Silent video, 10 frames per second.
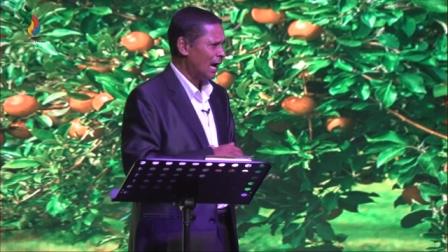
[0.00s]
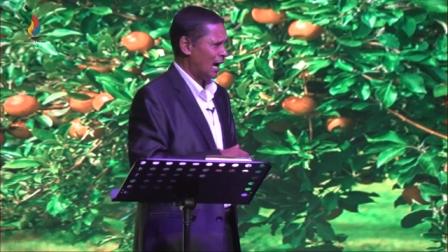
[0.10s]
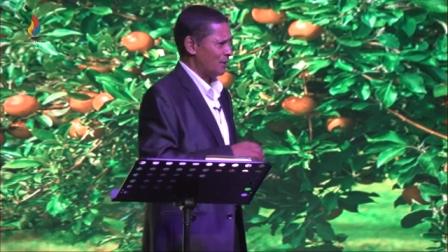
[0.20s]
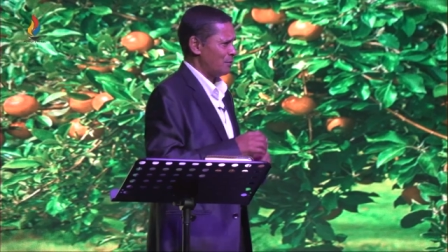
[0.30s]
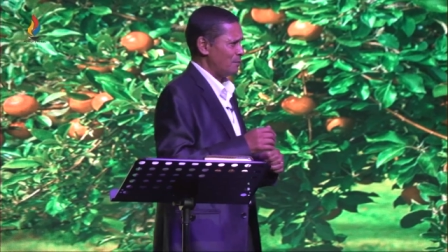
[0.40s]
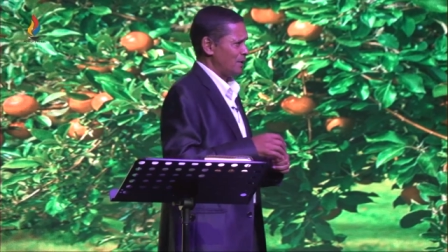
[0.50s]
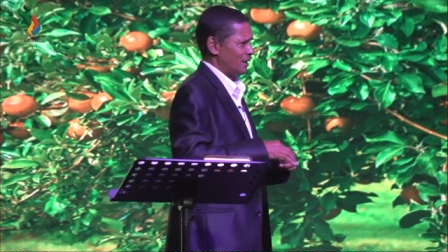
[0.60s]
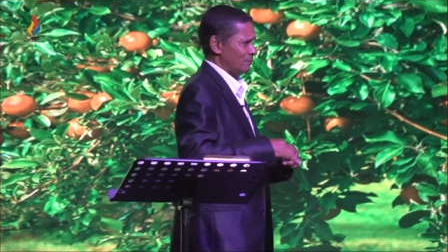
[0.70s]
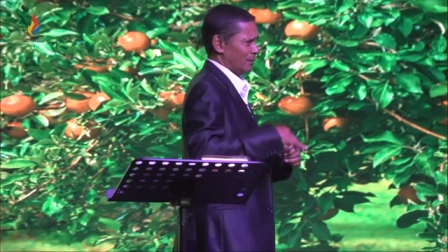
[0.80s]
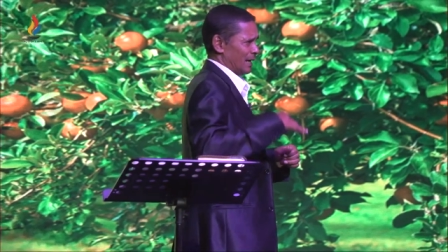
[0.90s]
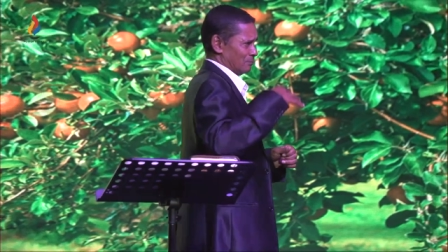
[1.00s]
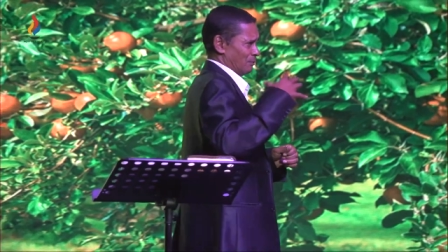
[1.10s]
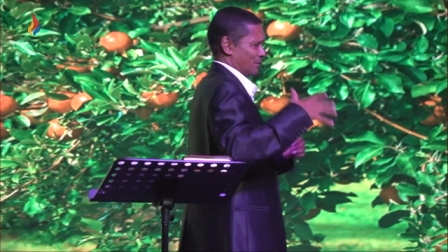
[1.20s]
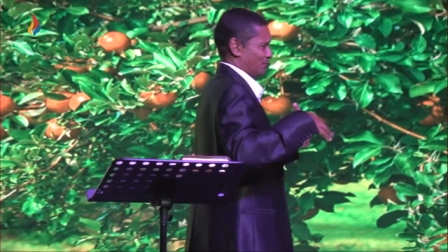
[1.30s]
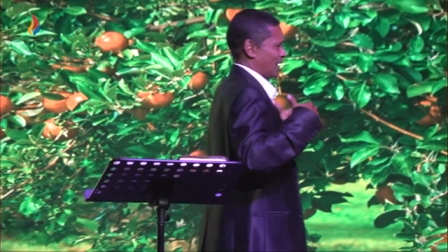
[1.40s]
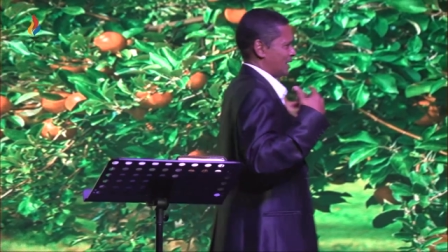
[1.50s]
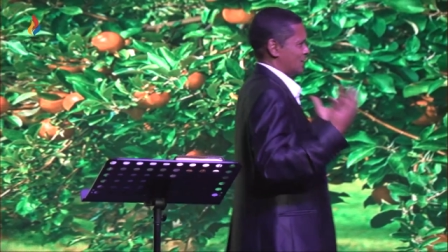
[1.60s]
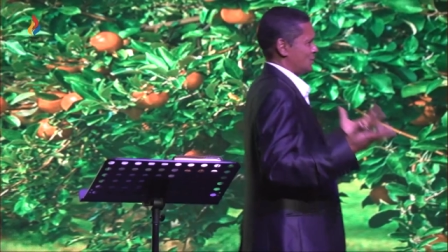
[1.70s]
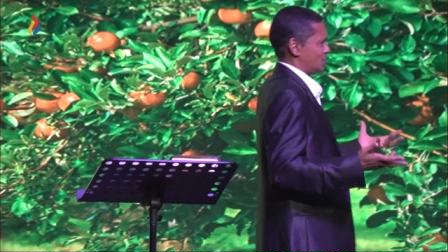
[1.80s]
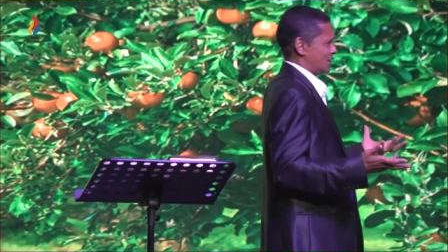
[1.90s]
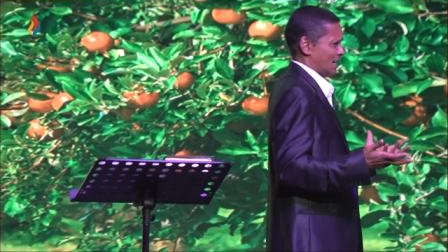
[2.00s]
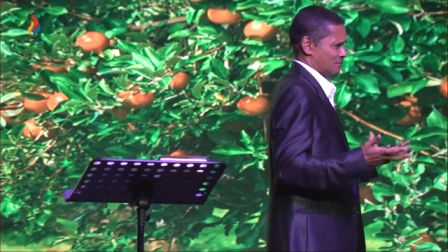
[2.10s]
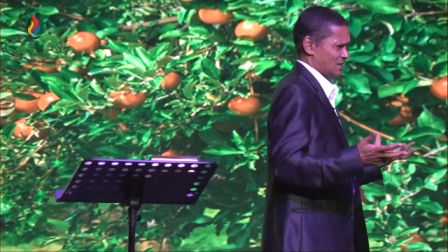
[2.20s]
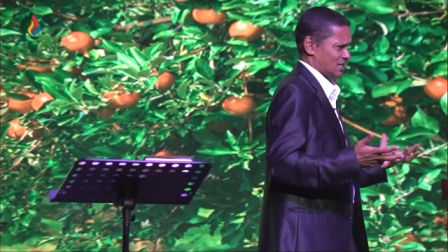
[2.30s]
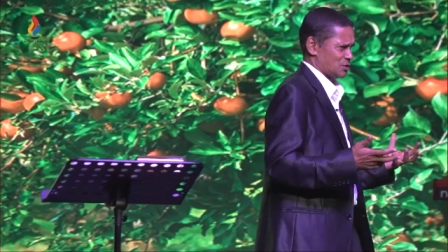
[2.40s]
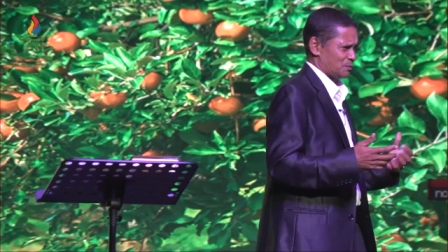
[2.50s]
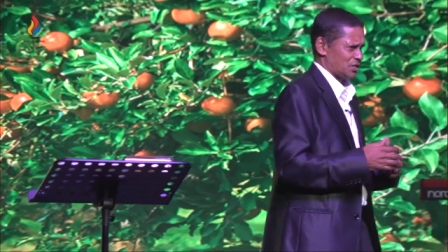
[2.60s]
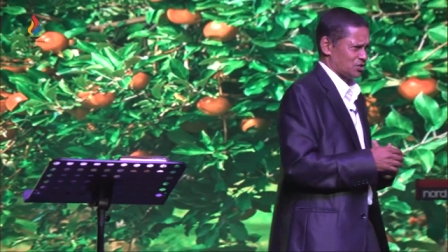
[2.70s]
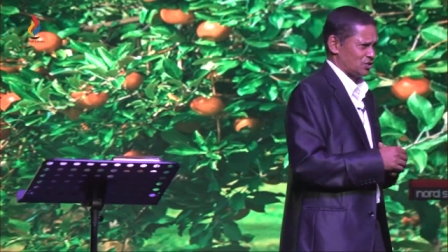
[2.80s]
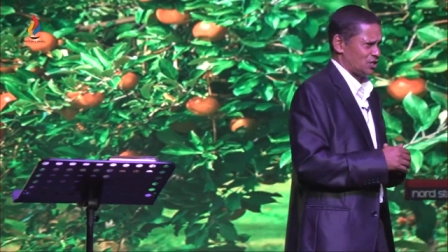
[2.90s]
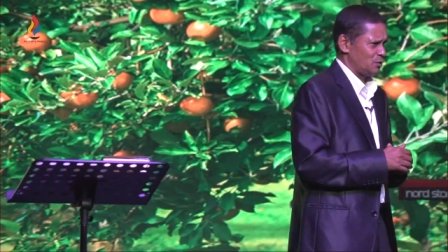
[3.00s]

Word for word: I remember that my, my father used to have this expression. He